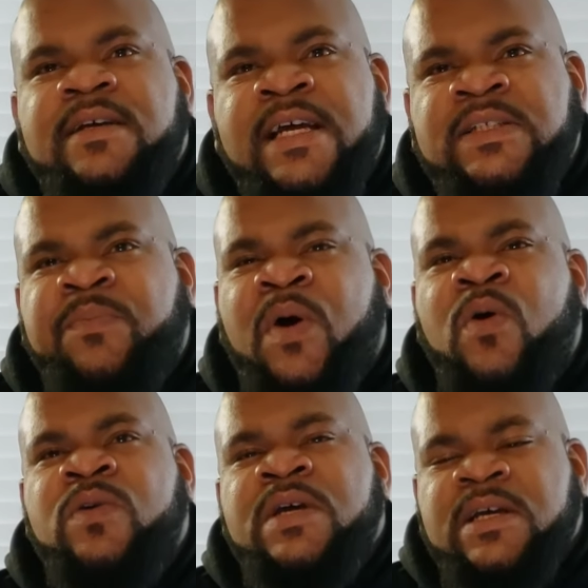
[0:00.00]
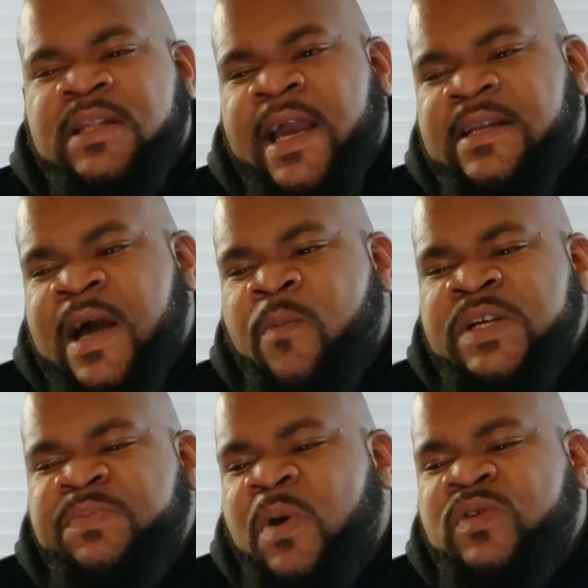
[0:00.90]
As opposed, like now
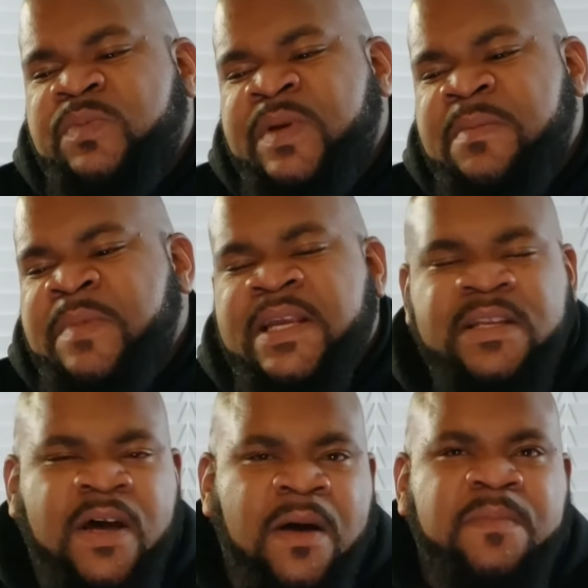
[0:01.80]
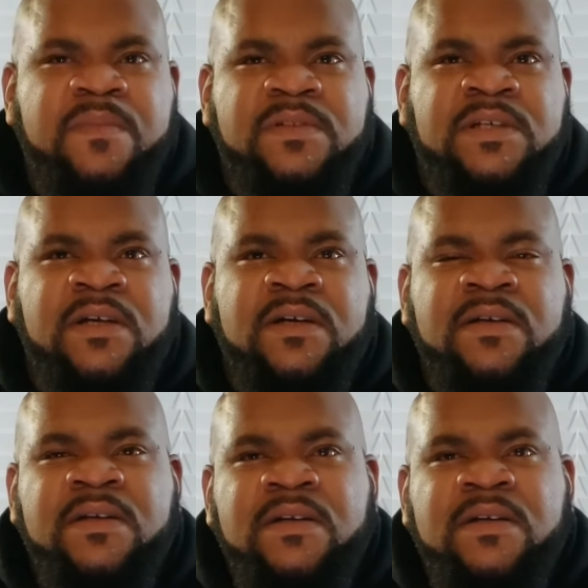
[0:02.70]
we supposed to be meeting up to,